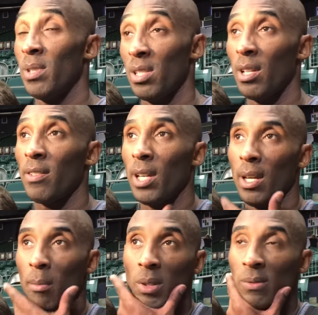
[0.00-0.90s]
It's a tough
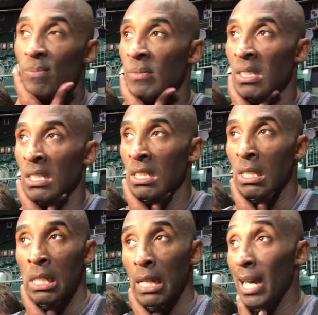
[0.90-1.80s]
camp, but
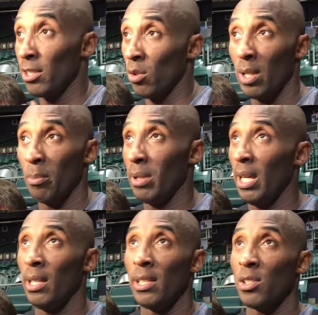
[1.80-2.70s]
the guys don't
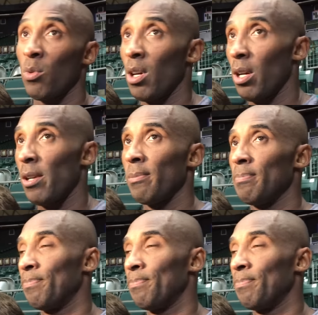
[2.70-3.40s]
complain. They just work hard.